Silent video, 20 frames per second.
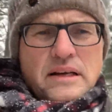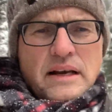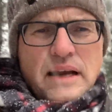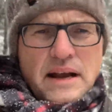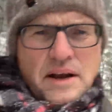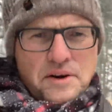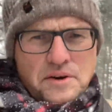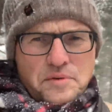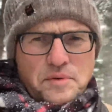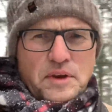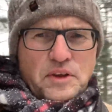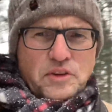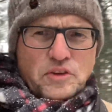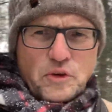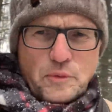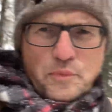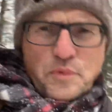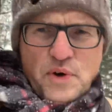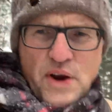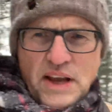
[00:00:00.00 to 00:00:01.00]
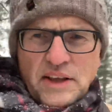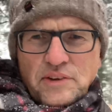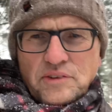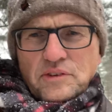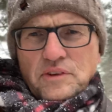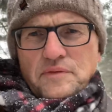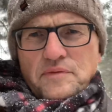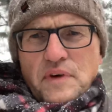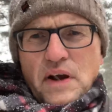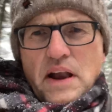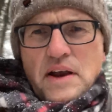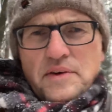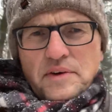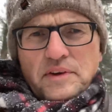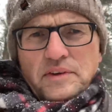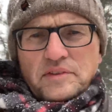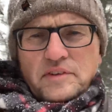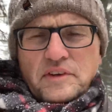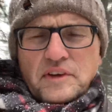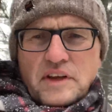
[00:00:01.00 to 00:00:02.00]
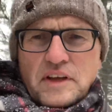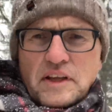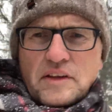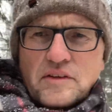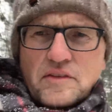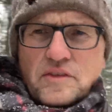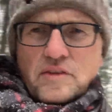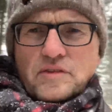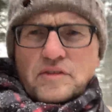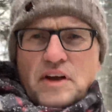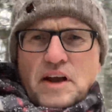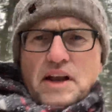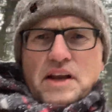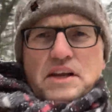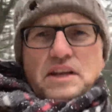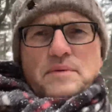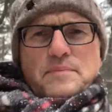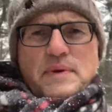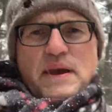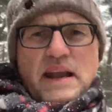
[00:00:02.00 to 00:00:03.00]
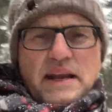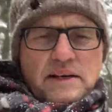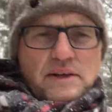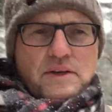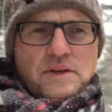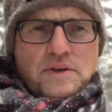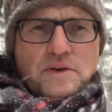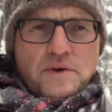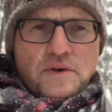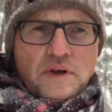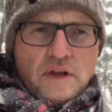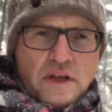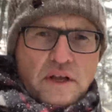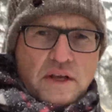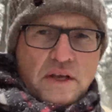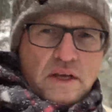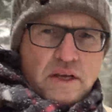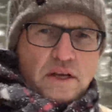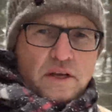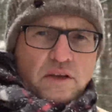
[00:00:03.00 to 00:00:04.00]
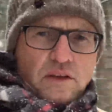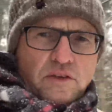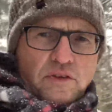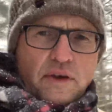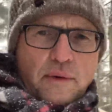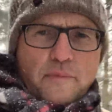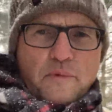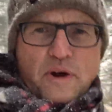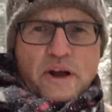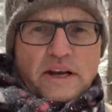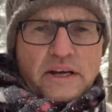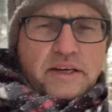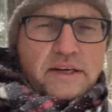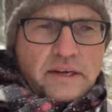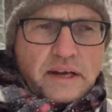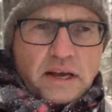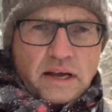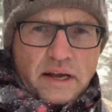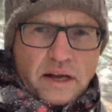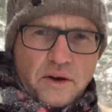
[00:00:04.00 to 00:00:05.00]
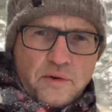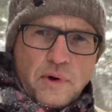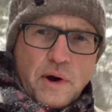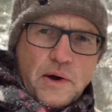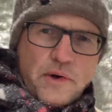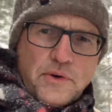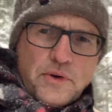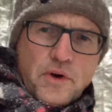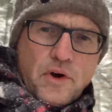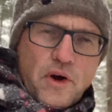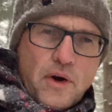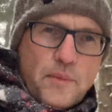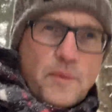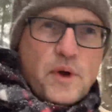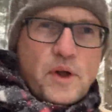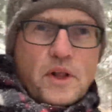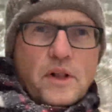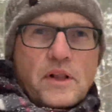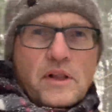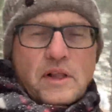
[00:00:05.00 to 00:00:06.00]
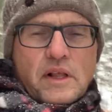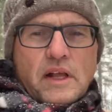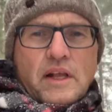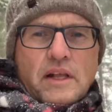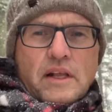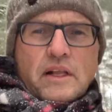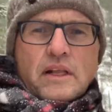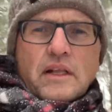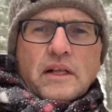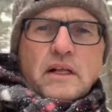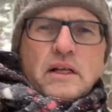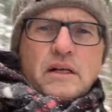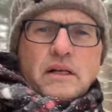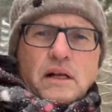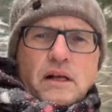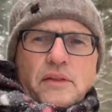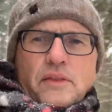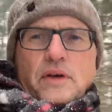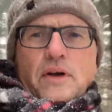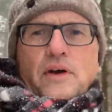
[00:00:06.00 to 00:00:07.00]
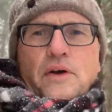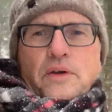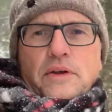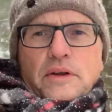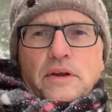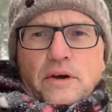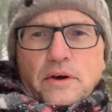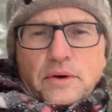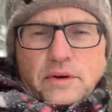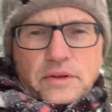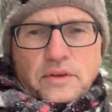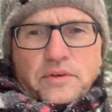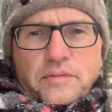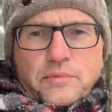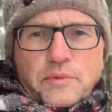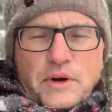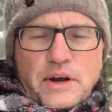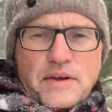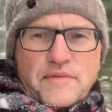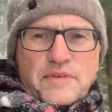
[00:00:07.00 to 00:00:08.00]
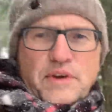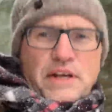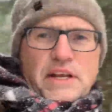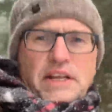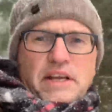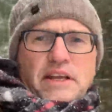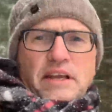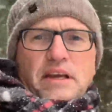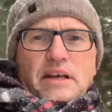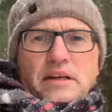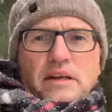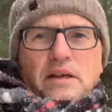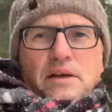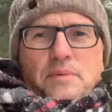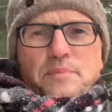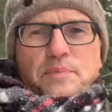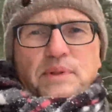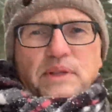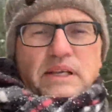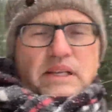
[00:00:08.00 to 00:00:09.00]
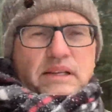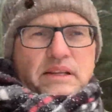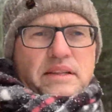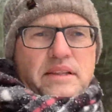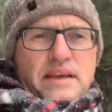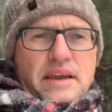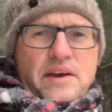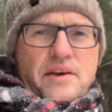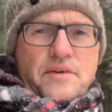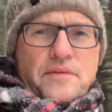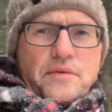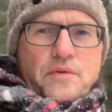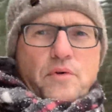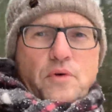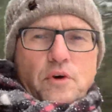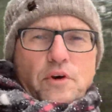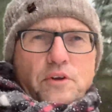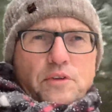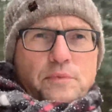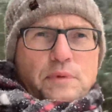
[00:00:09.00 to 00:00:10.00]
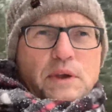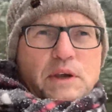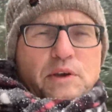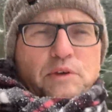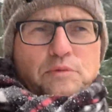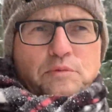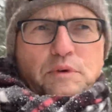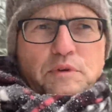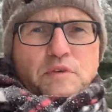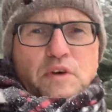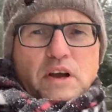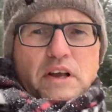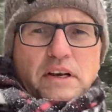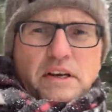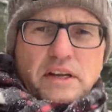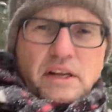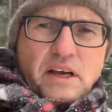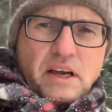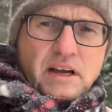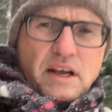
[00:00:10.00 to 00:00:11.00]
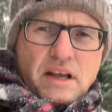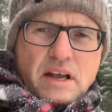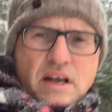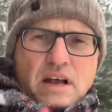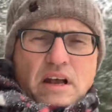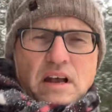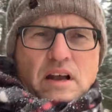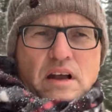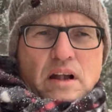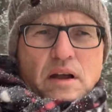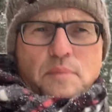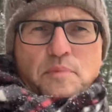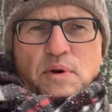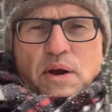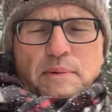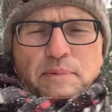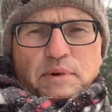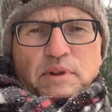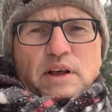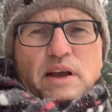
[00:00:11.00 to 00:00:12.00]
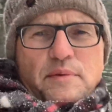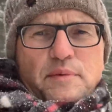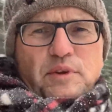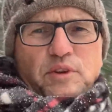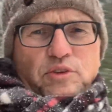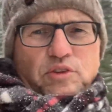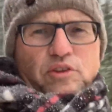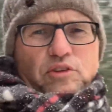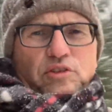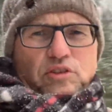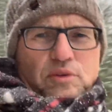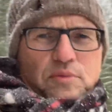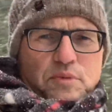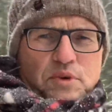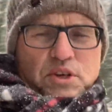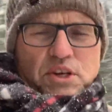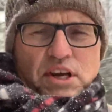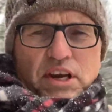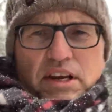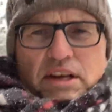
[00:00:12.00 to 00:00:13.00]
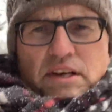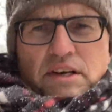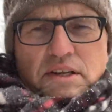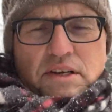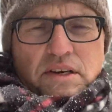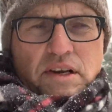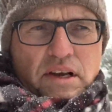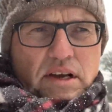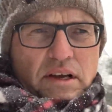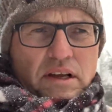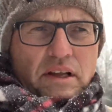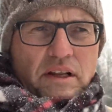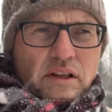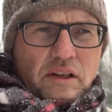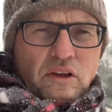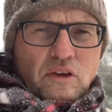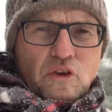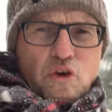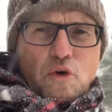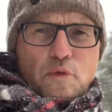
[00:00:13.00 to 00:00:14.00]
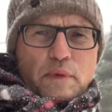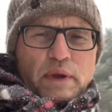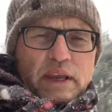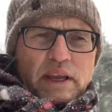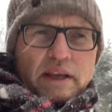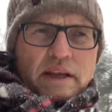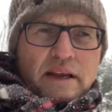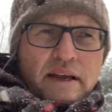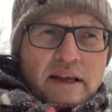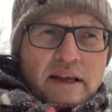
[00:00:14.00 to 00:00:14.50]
how do we suppress the virus and get society back to somewhat, uh, quote, normal? Although, you know, it's, we're never going to get completely there, of course, because we've got uh, abrupt climate system change uh, looming